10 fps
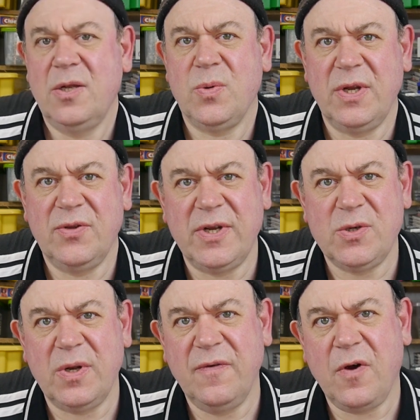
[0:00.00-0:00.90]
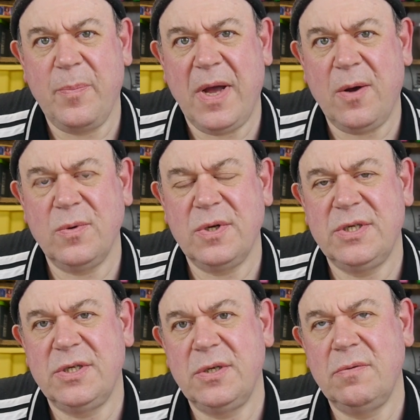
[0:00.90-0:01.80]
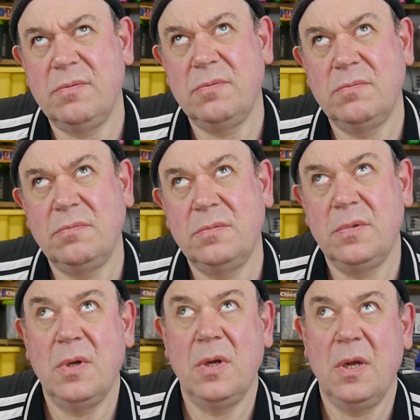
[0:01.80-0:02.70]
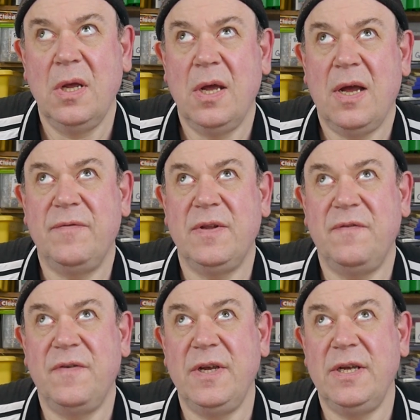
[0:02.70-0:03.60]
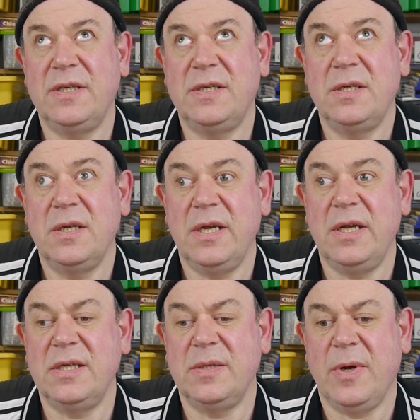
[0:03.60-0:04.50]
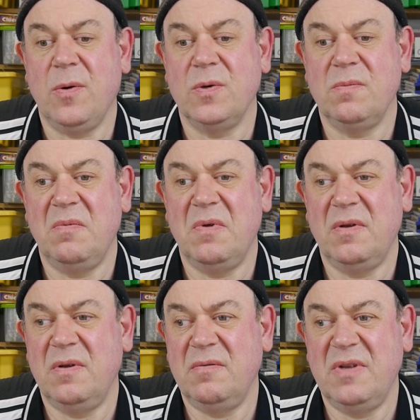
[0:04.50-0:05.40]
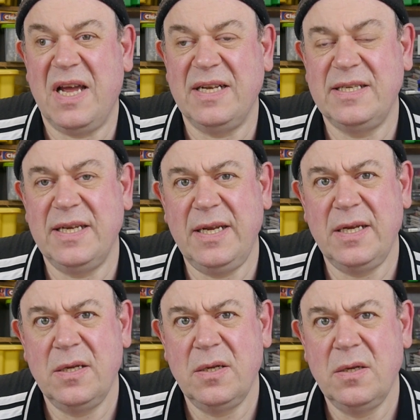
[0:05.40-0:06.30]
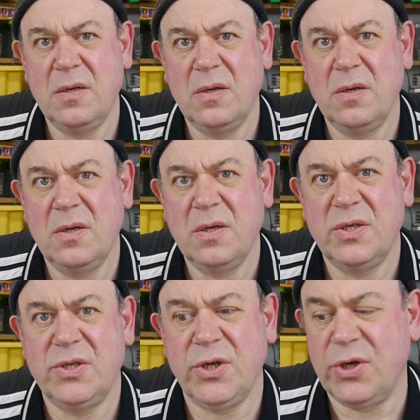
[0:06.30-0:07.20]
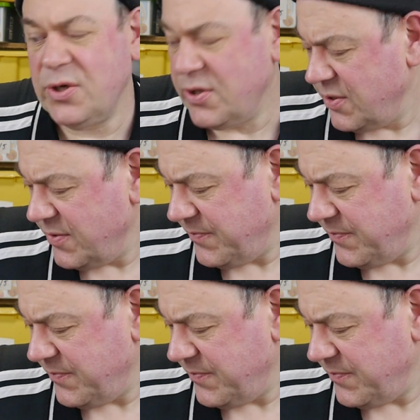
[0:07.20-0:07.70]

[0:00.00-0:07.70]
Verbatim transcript: twenty-three, twenty-four pounds after the fees is about nineteen. So